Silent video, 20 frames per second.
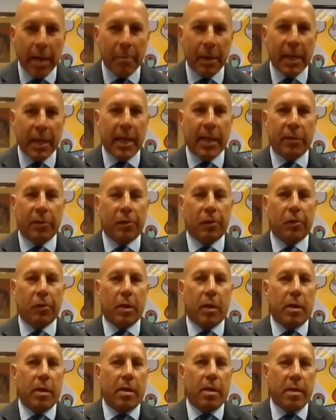I mean,
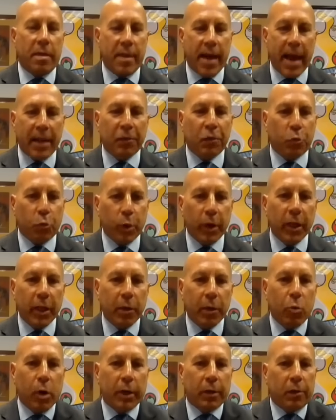that's
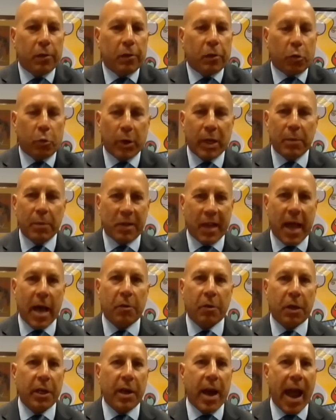really what screams
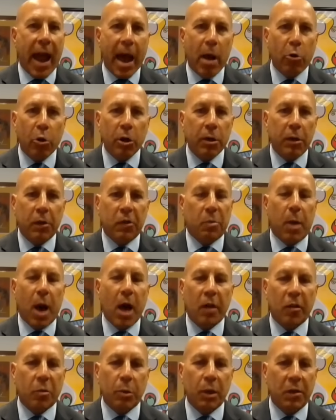out here. How could this
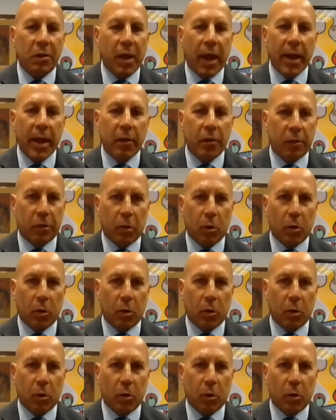possibly take